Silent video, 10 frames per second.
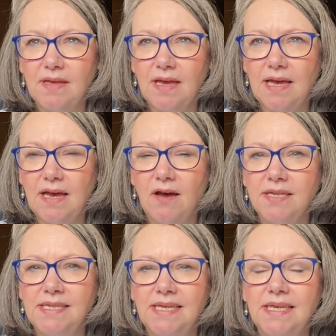
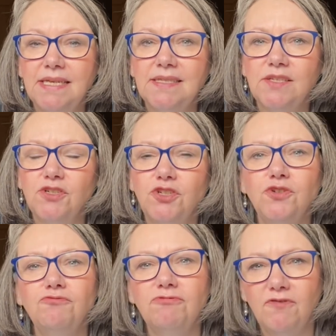idea is
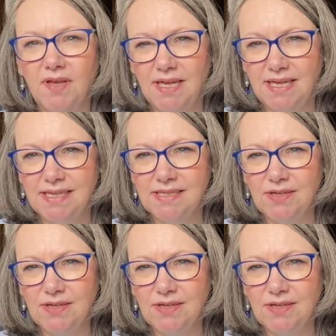to reveal it